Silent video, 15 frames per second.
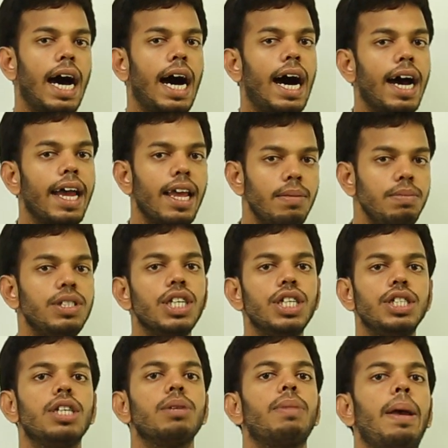I am
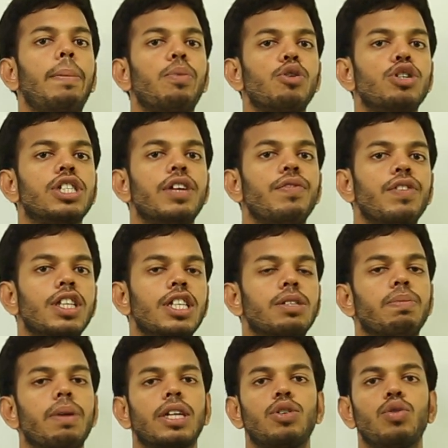changing my position with
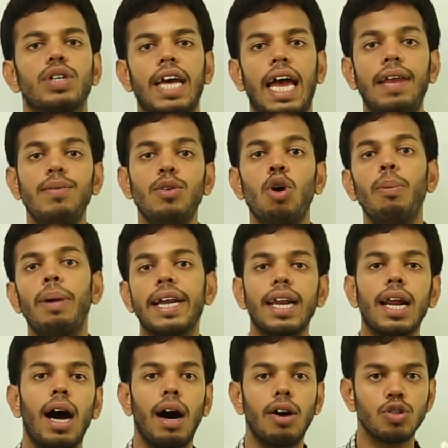respect to time no
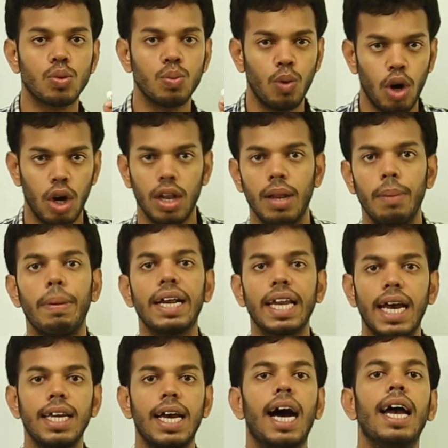matter how small
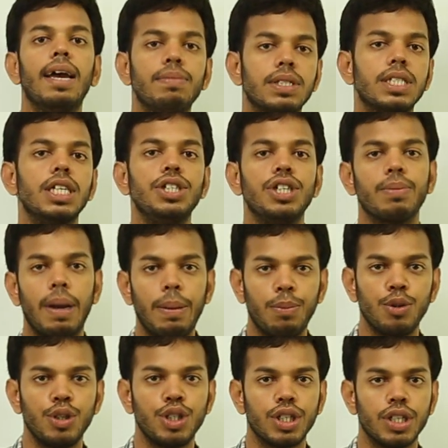but I am changing my
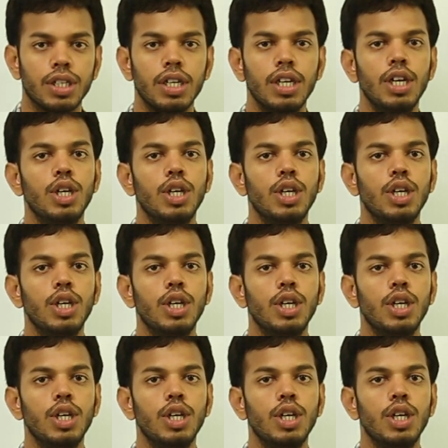position.